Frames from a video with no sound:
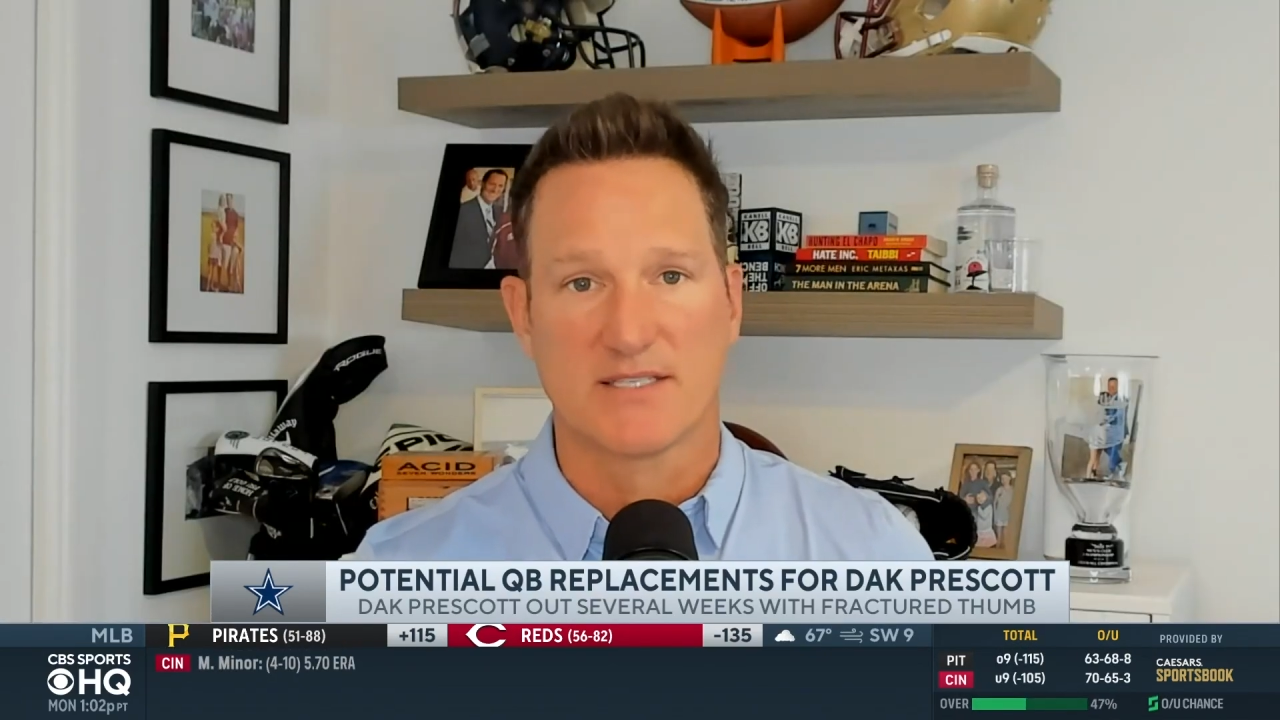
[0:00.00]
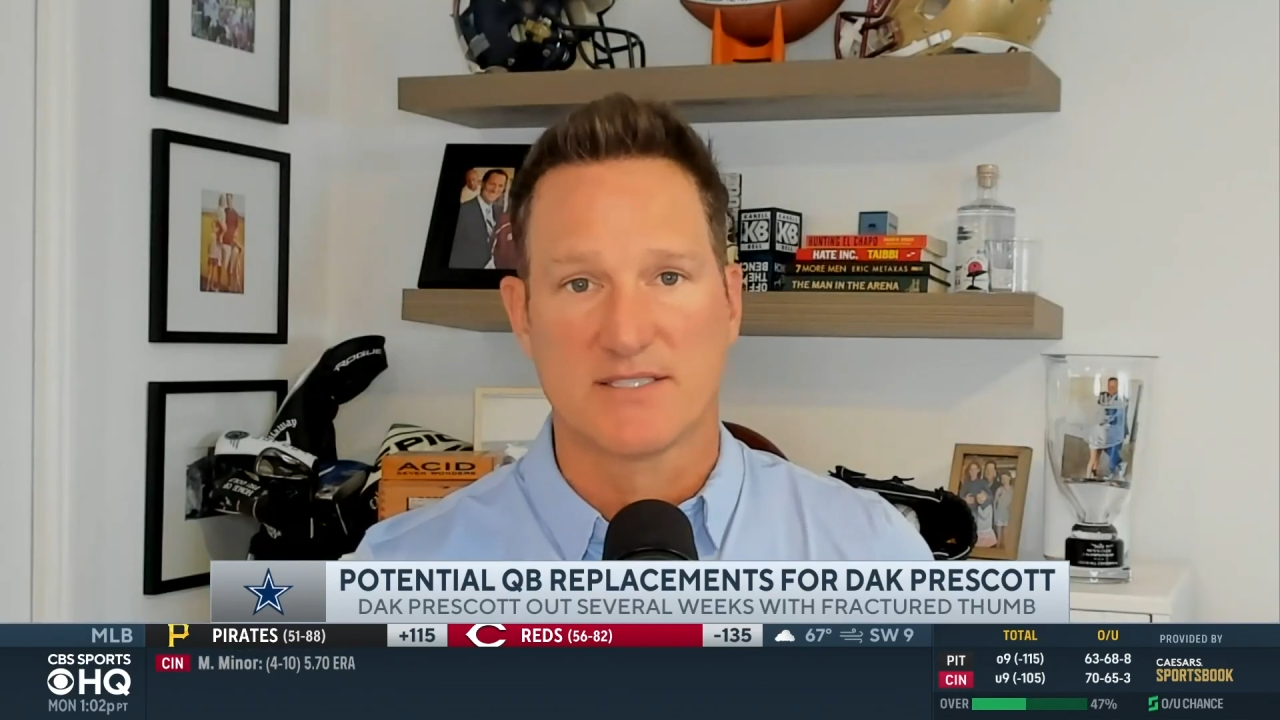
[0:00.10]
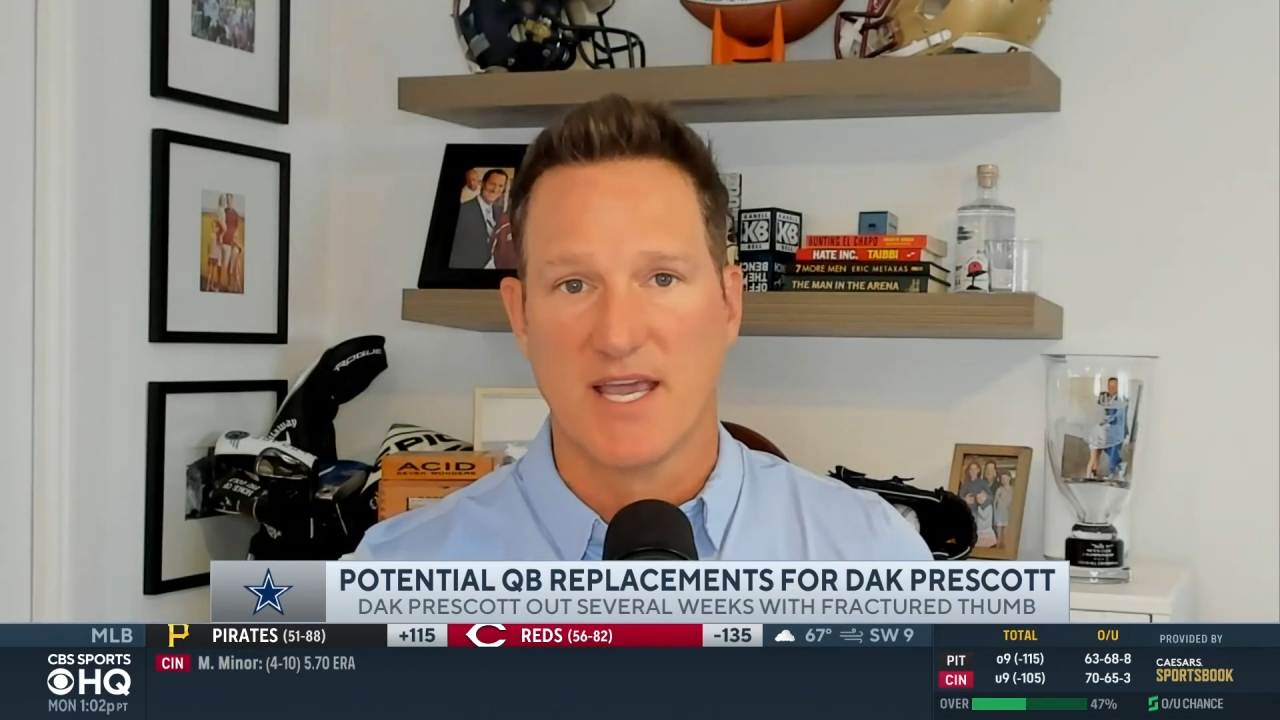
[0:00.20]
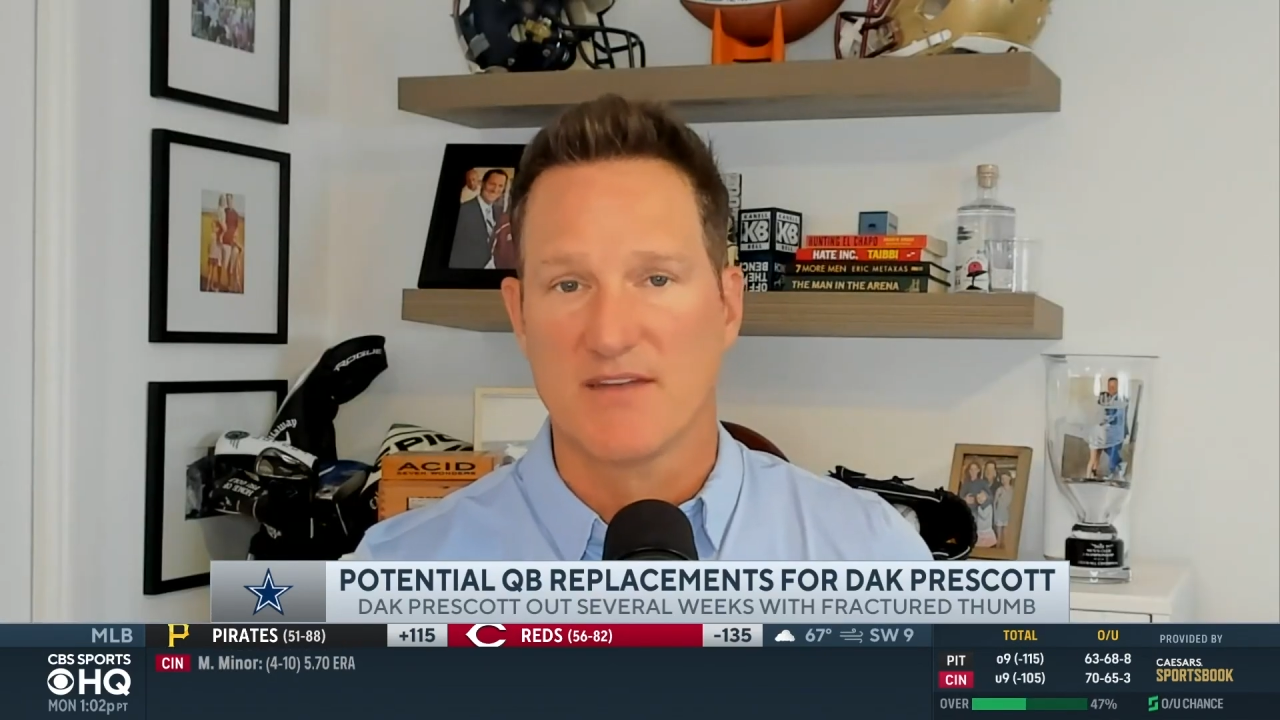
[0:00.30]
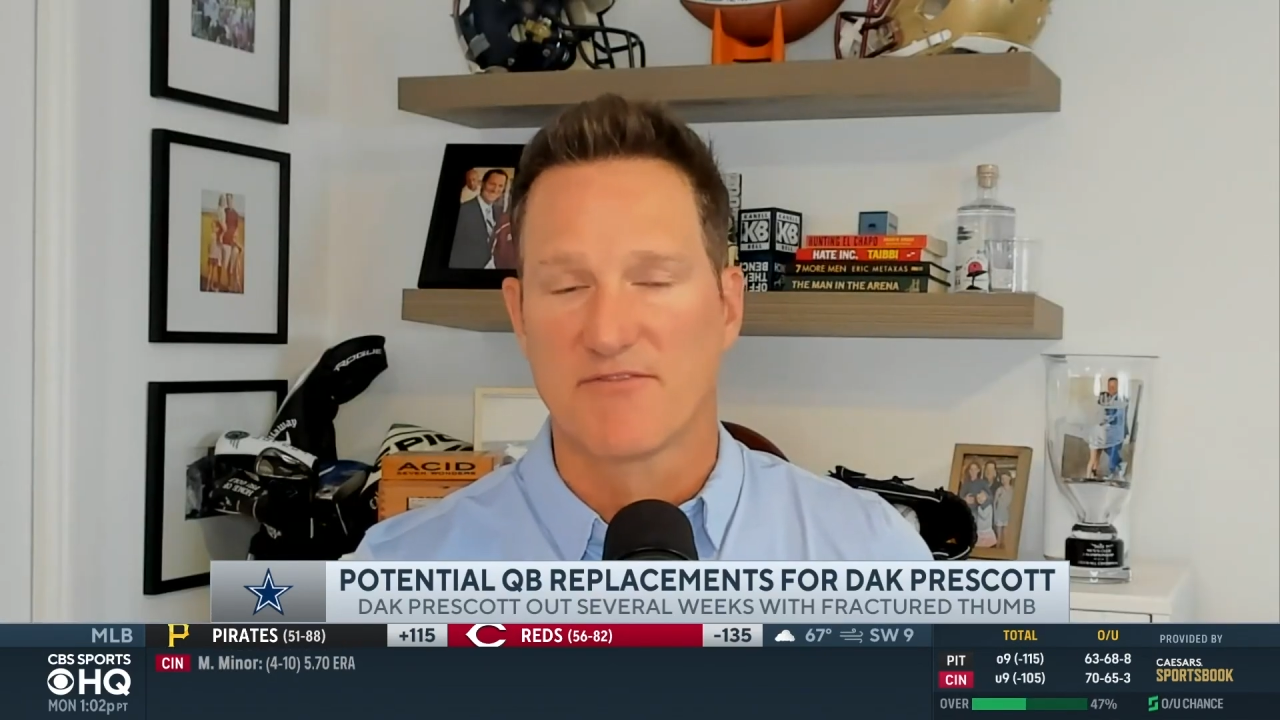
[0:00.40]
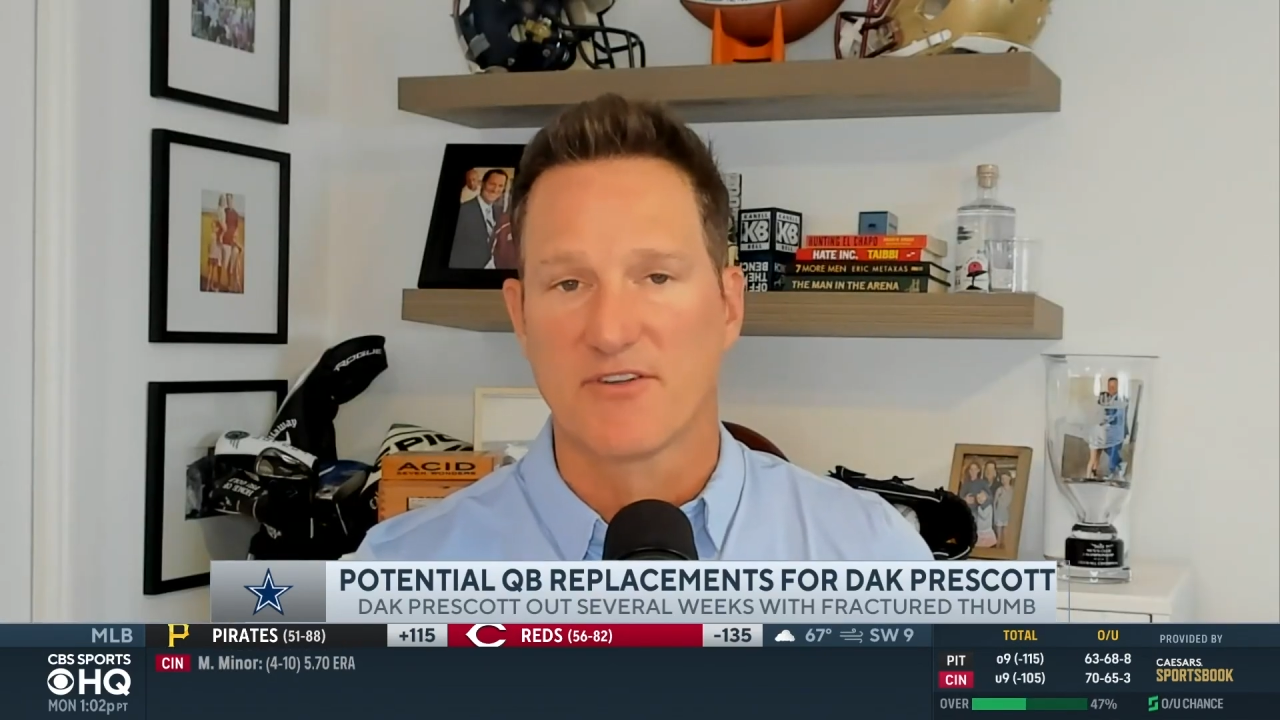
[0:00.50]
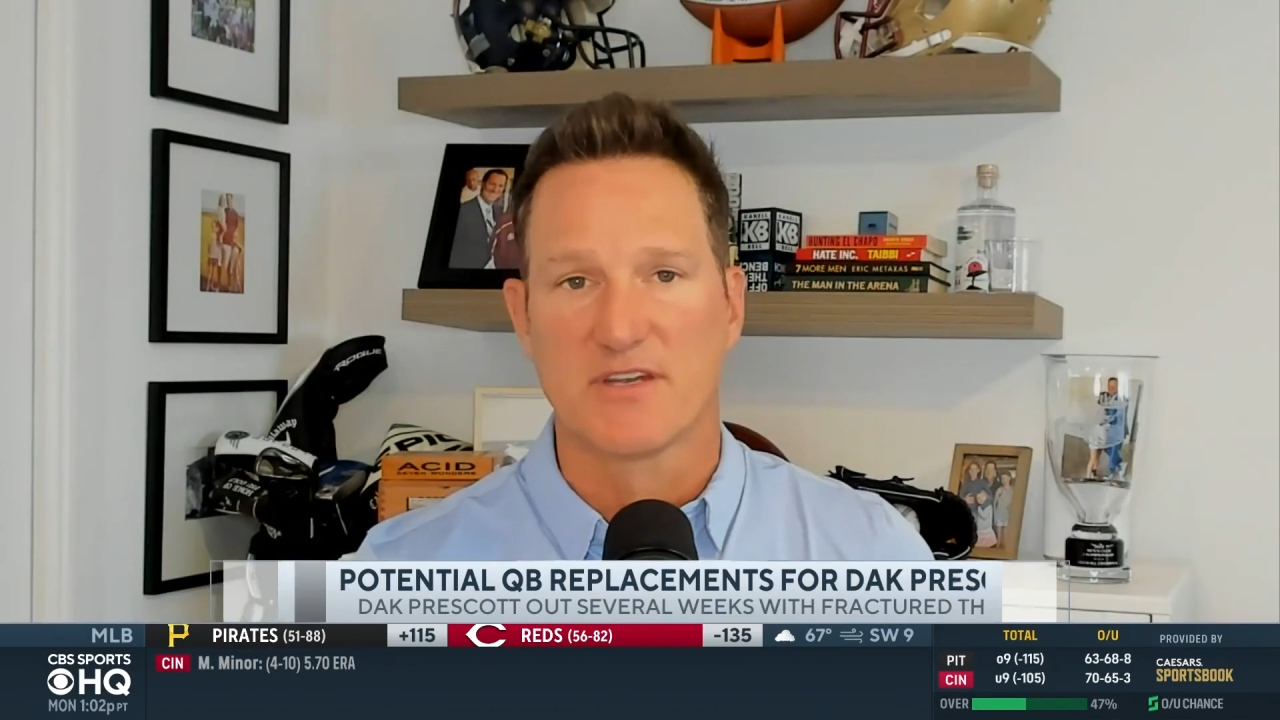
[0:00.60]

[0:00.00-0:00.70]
to contend for